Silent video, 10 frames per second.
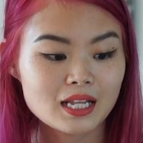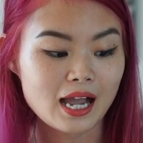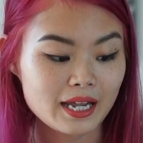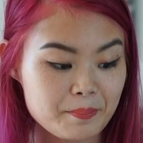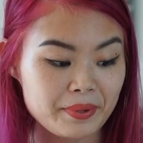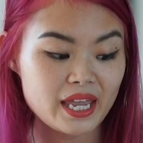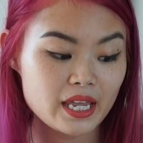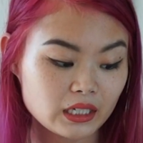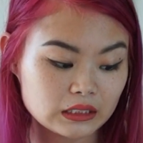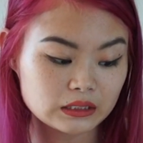I'm
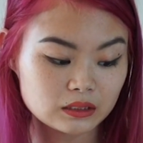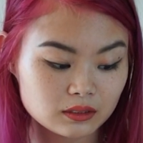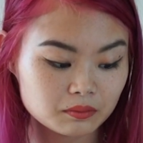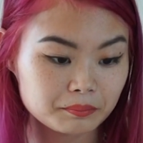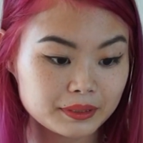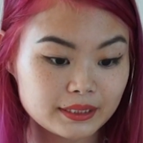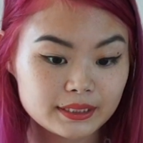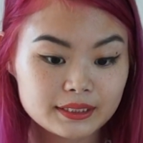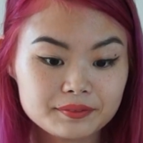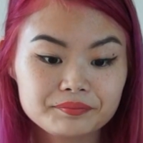pale,
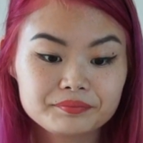but